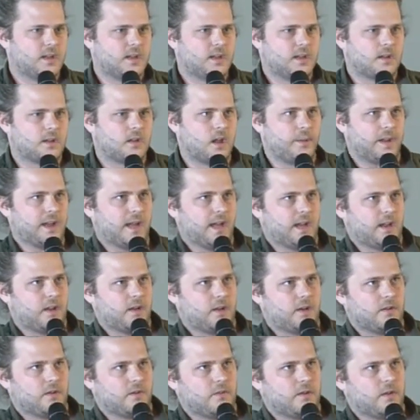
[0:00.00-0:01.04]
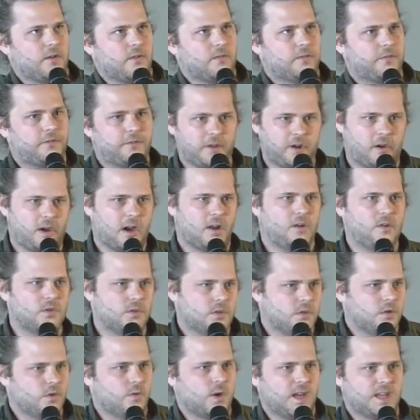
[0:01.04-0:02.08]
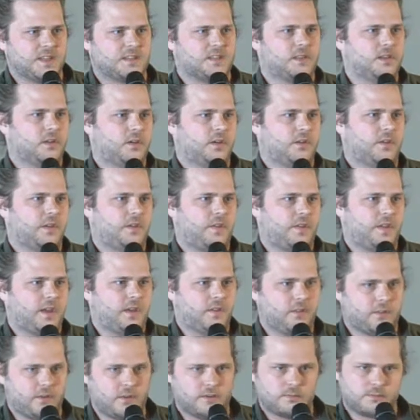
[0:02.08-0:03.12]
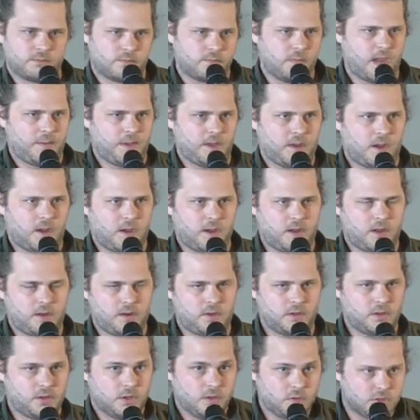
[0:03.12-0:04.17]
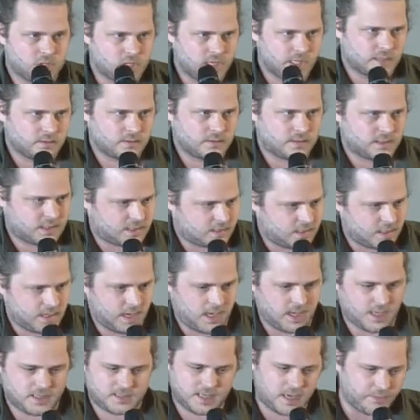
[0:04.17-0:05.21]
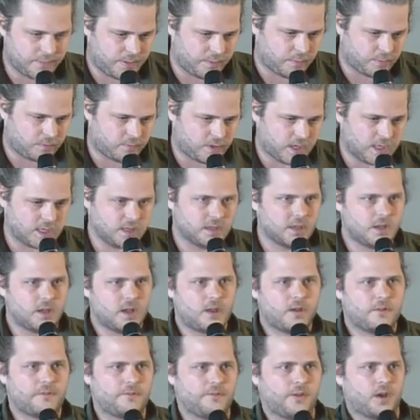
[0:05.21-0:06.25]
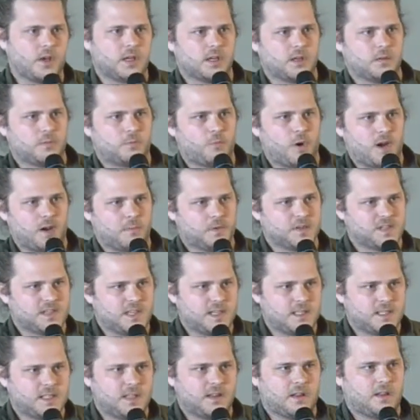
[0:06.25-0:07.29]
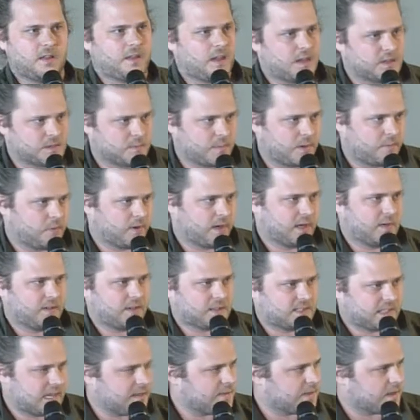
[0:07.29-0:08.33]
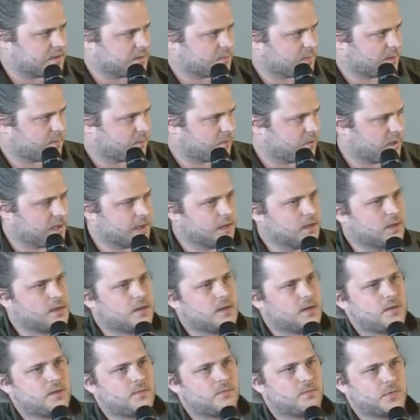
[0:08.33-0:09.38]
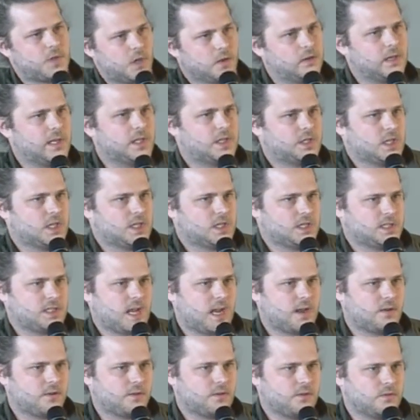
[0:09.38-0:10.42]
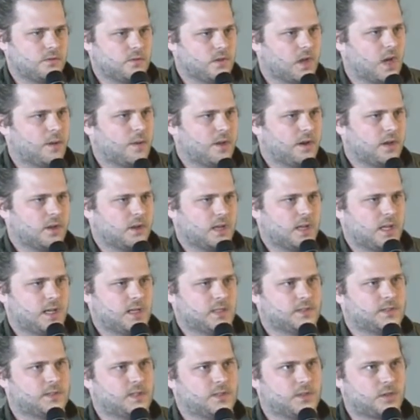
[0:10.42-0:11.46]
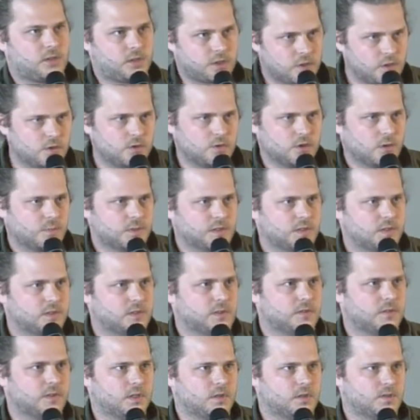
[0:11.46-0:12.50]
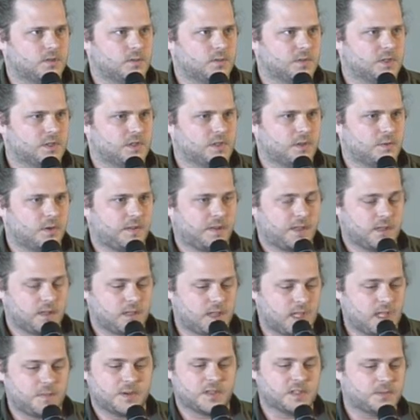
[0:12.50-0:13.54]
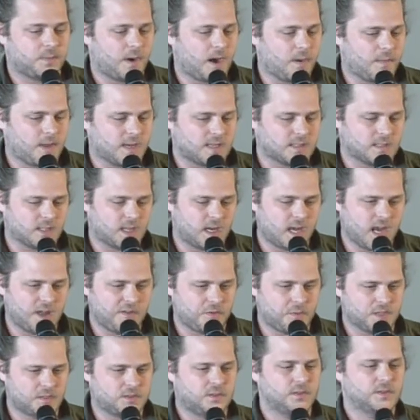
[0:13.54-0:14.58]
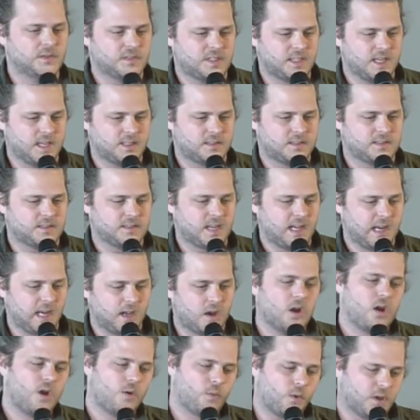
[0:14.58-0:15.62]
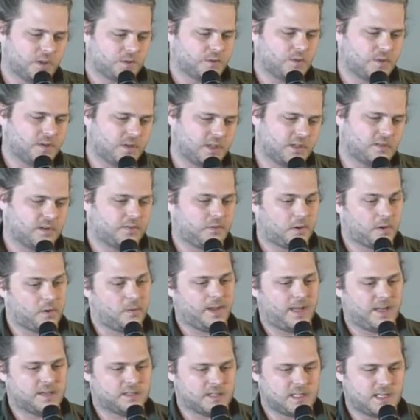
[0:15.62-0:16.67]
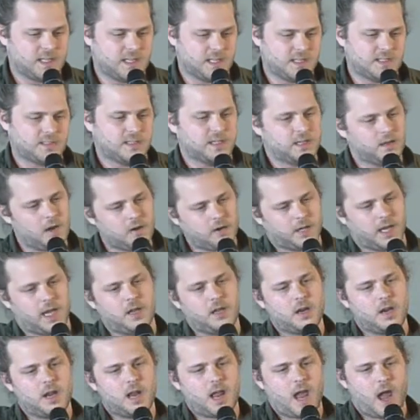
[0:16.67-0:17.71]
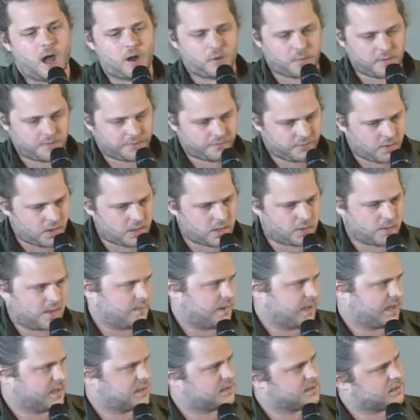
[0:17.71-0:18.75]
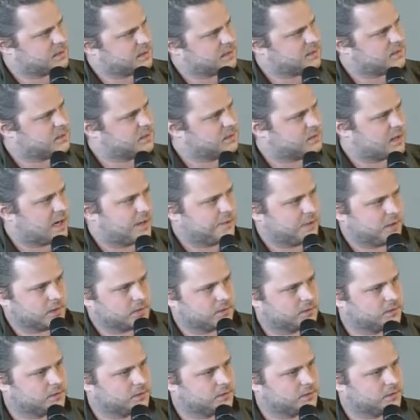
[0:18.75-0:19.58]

coming at it and figuring out new ways to look at the thing that maybe usually 10 people would read, finding a way to present it that 1,000 people read it, that 10,000 people read it, totally changes how you can come at it. And it's a huge opportunity for newsrooms just to, I think, keep experimenting and never be too scared to say, like, well, this won't do any traffic, we'll abandon it. It's like, okay, how do we find a way that makes it do traffic?